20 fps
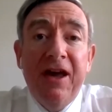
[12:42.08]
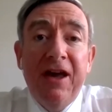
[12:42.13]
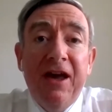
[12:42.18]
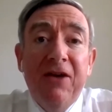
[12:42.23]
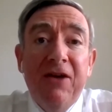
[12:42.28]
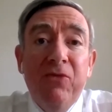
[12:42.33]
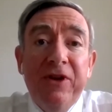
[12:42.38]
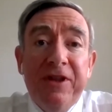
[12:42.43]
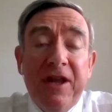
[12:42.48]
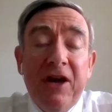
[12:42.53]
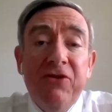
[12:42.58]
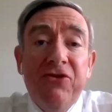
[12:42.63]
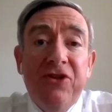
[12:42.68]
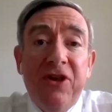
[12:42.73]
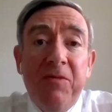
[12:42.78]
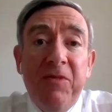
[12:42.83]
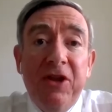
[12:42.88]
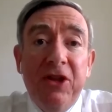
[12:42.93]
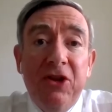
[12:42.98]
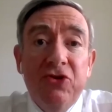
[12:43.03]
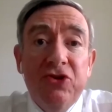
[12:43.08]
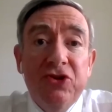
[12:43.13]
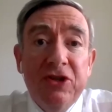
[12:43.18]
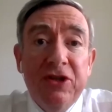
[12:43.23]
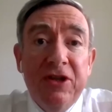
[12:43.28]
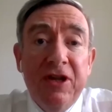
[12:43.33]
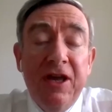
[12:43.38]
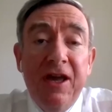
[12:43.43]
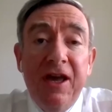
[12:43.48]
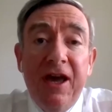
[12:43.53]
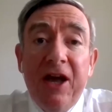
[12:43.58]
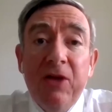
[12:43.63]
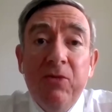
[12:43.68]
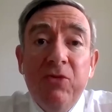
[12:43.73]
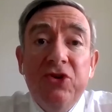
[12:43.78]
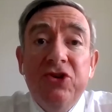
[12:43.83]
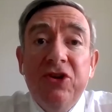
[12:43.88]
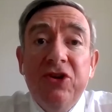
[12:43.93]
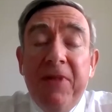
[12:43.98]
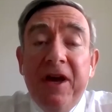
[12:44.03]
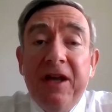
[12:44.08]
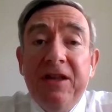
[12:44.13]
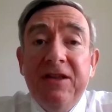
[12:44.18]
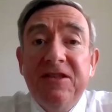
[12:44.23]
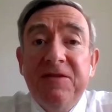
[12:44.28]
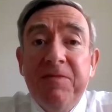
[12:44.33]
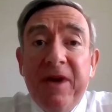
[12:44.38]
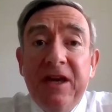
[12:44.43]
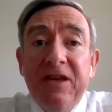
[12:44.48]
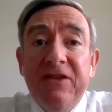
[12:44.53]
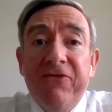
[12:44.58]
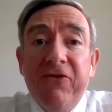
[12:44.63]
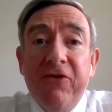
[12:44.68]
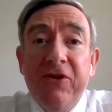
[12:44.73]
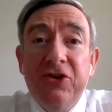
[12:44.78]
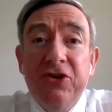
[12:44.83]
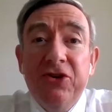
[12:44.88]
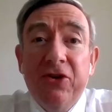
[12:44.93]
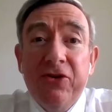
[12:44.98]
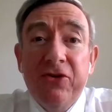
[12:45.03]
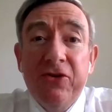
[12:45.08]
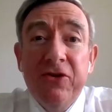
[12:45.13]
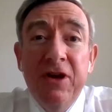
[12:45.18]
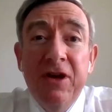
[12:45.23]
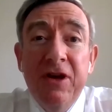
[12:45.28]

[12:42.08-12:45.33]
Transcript: without diminution, and we should make the space for each other.